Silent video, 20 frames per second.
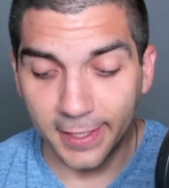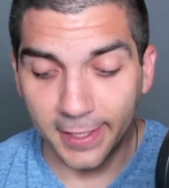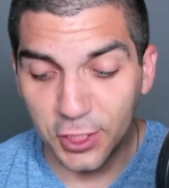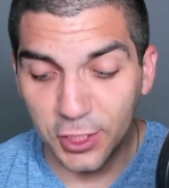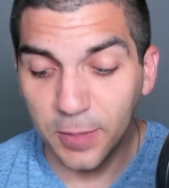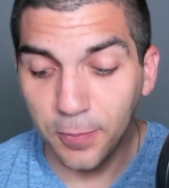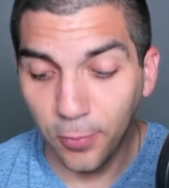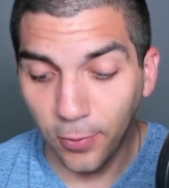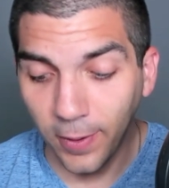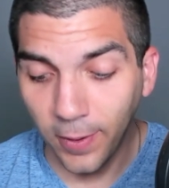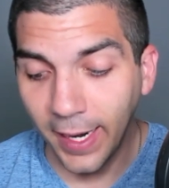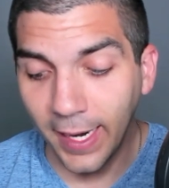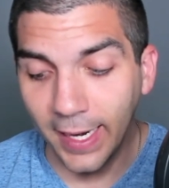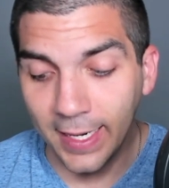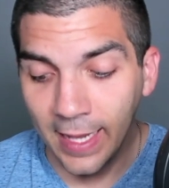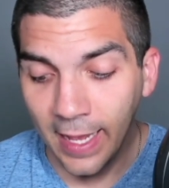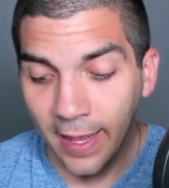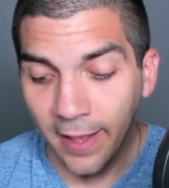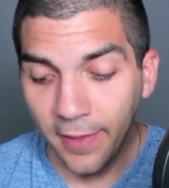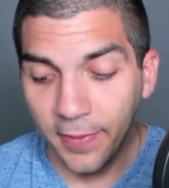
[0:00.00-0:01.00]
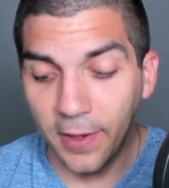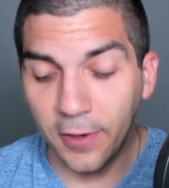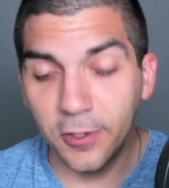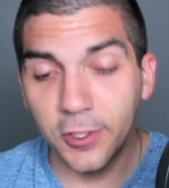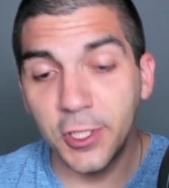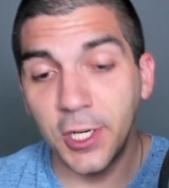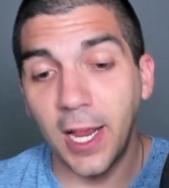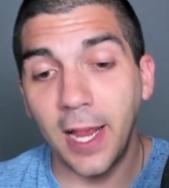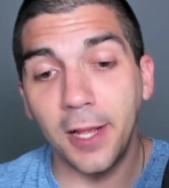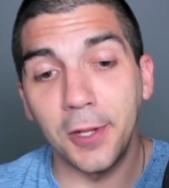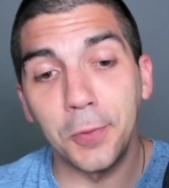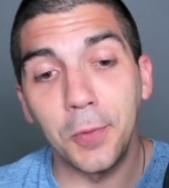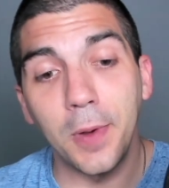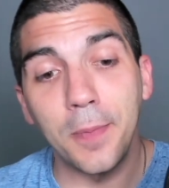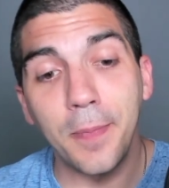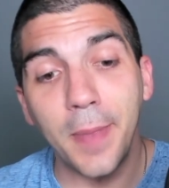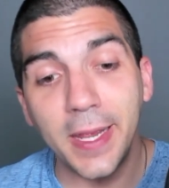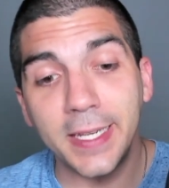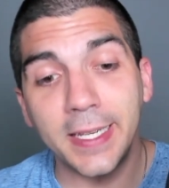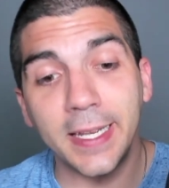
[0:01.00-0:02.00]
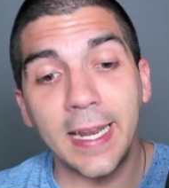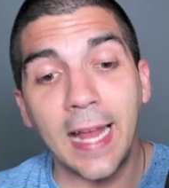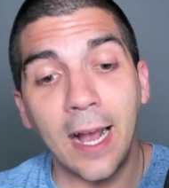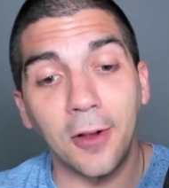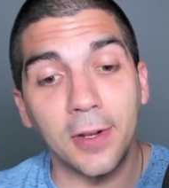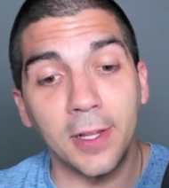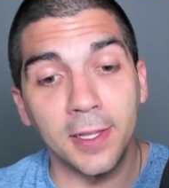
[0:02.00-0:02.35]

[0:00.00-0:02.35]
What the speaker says: she prayed that her child would make it out